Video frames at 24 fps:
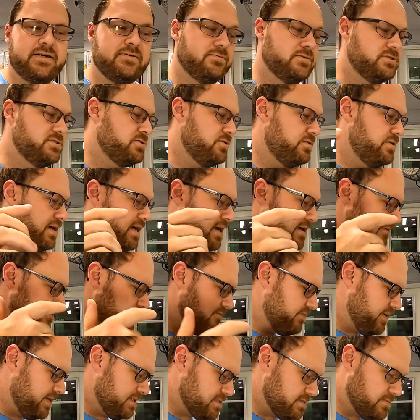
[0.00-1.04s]
We'll show you how to
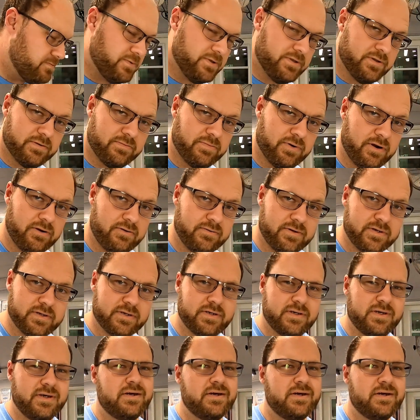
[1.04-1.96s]
fix them when they're broke.